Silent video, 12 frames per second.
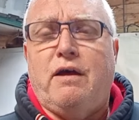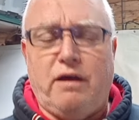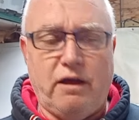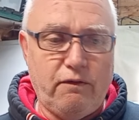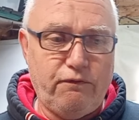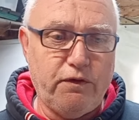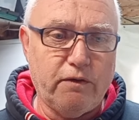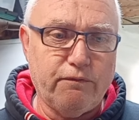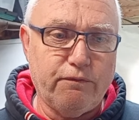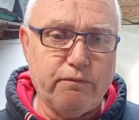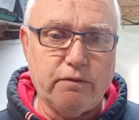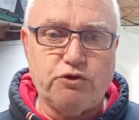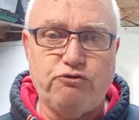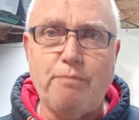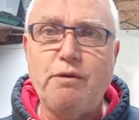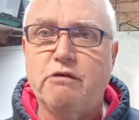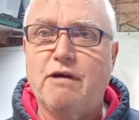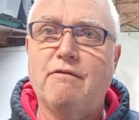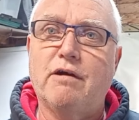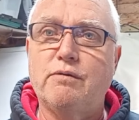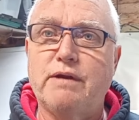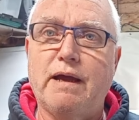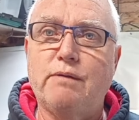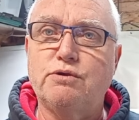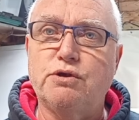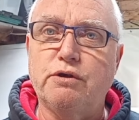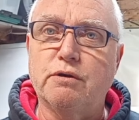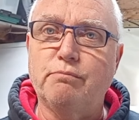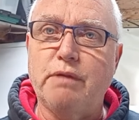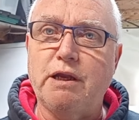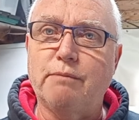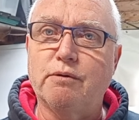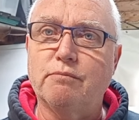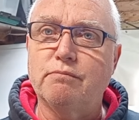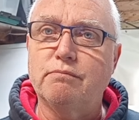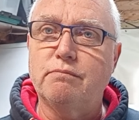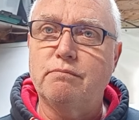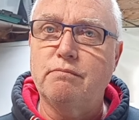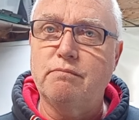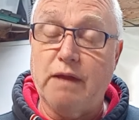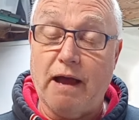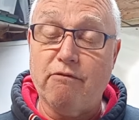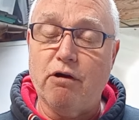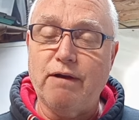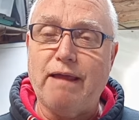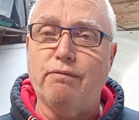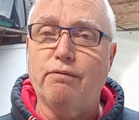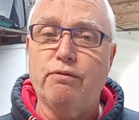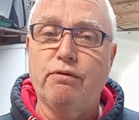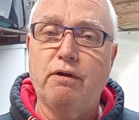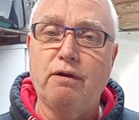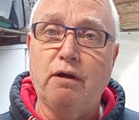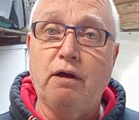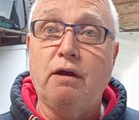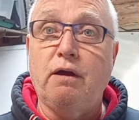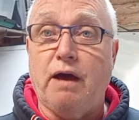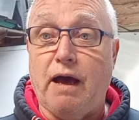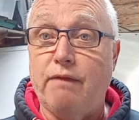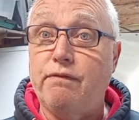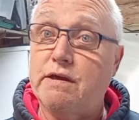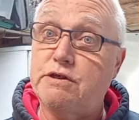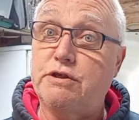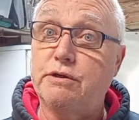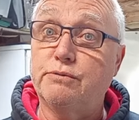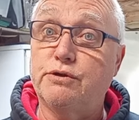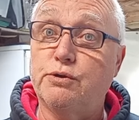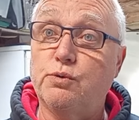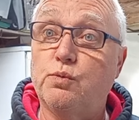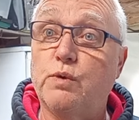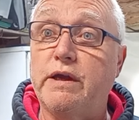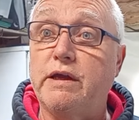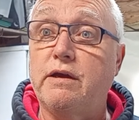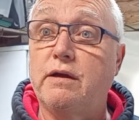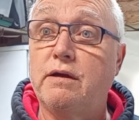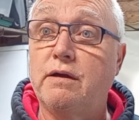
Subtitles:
If you've trimmed your arrow down to your minimum arrow length and they're still too weak,